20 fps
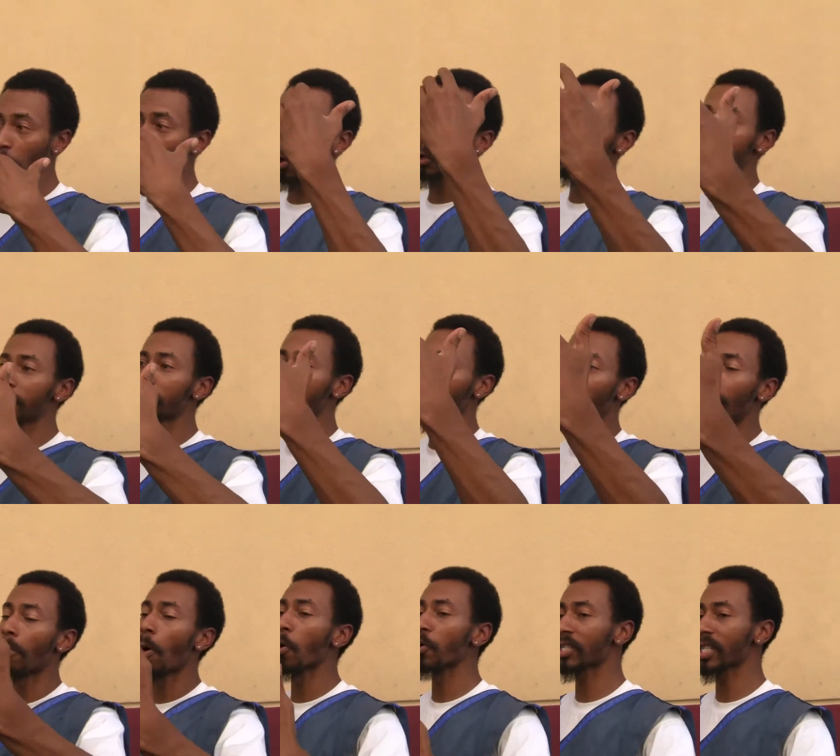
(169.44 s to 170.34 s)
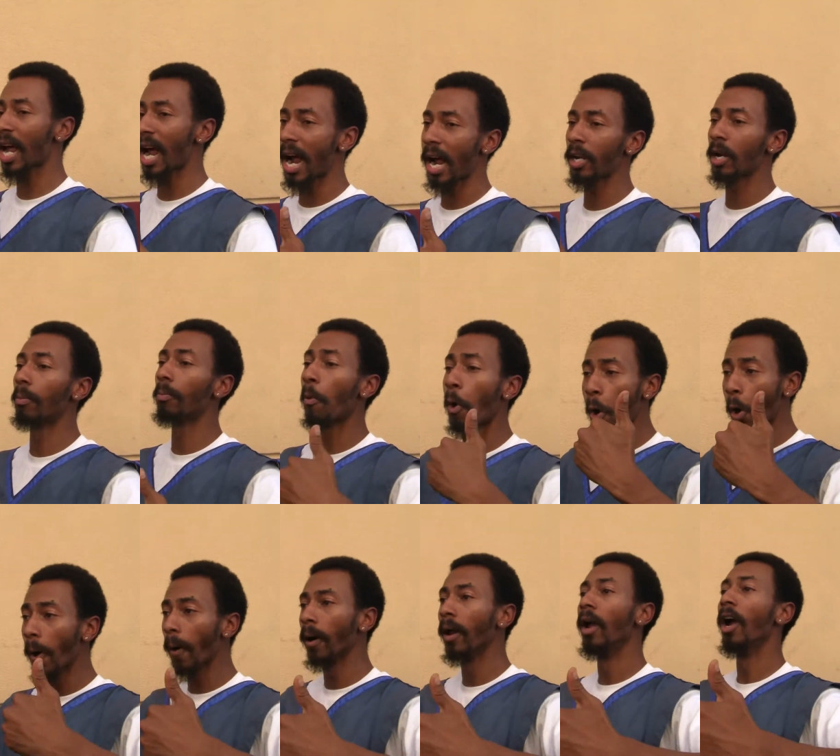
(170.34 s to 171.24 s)
closer to the Most High, the
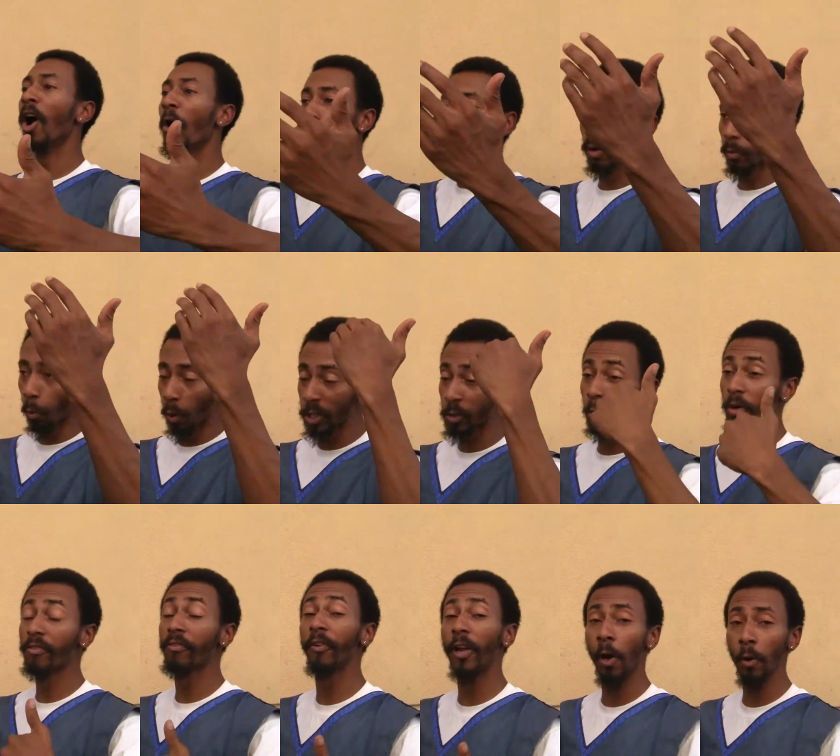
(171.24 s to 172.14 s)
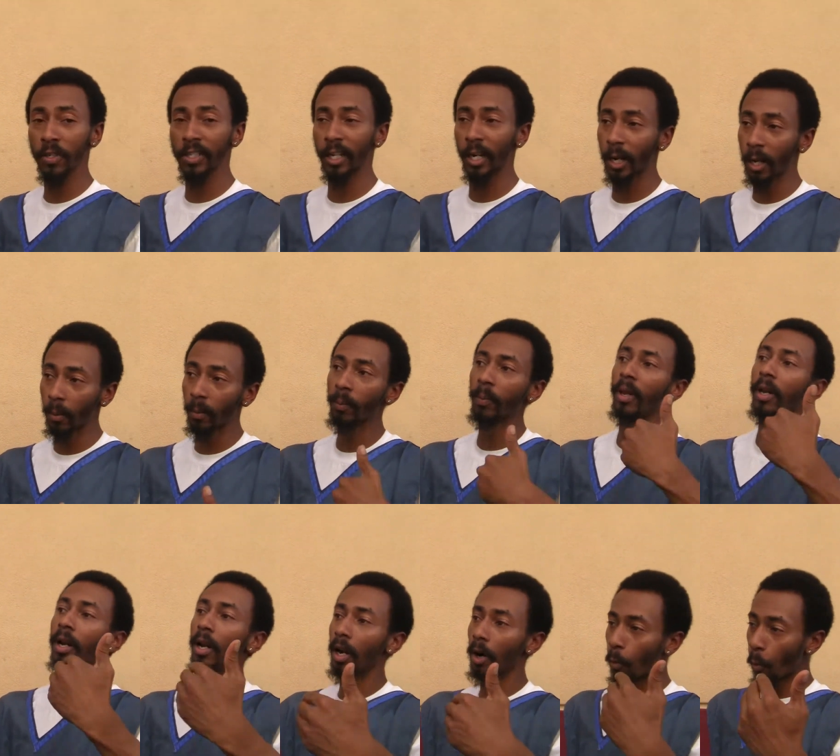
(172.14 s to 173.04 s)
more was revealed to them
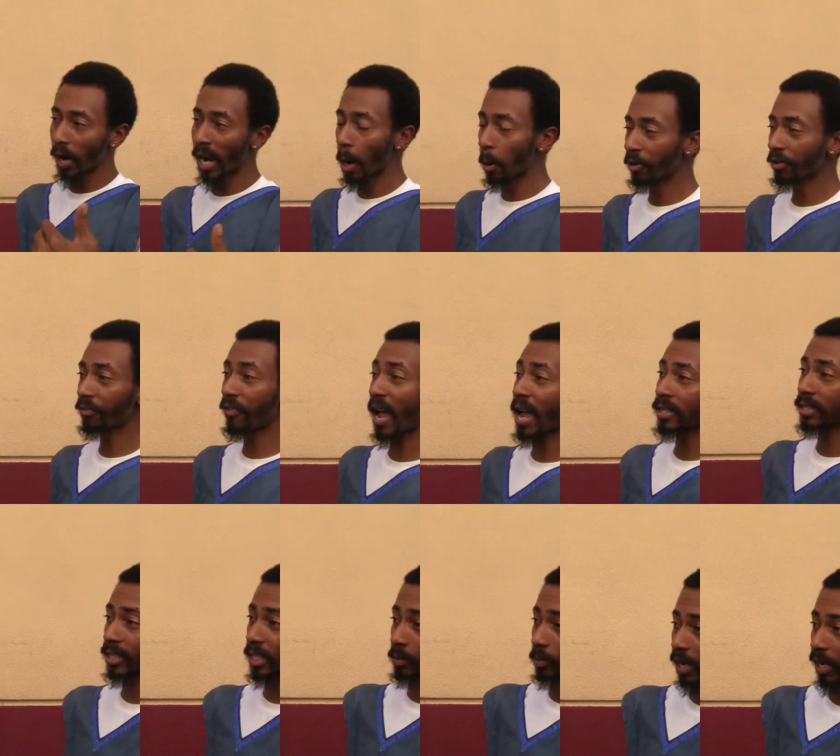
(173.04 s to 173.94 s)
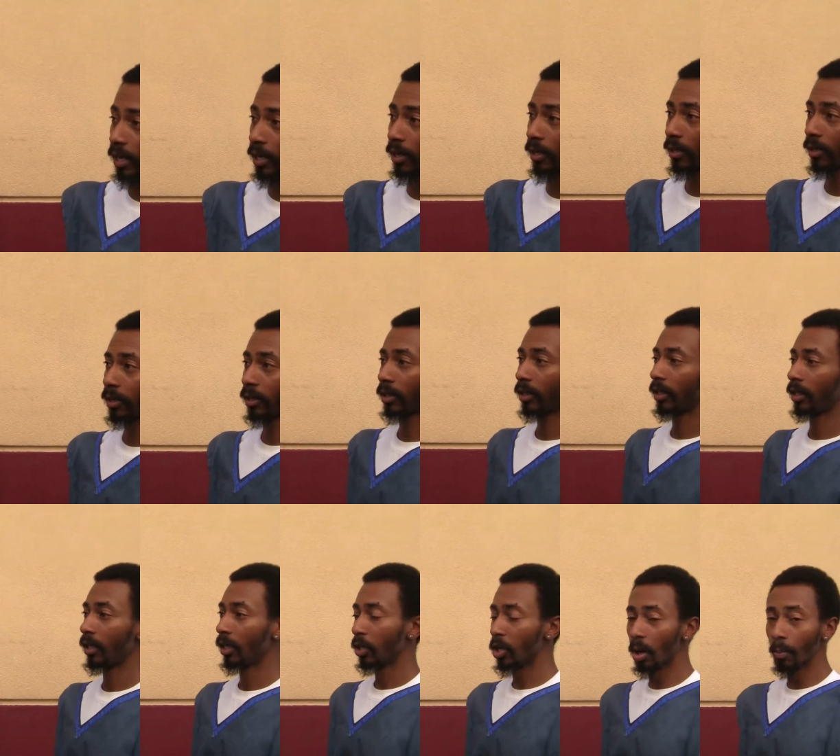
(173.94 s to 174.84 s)
when they were fasting, man.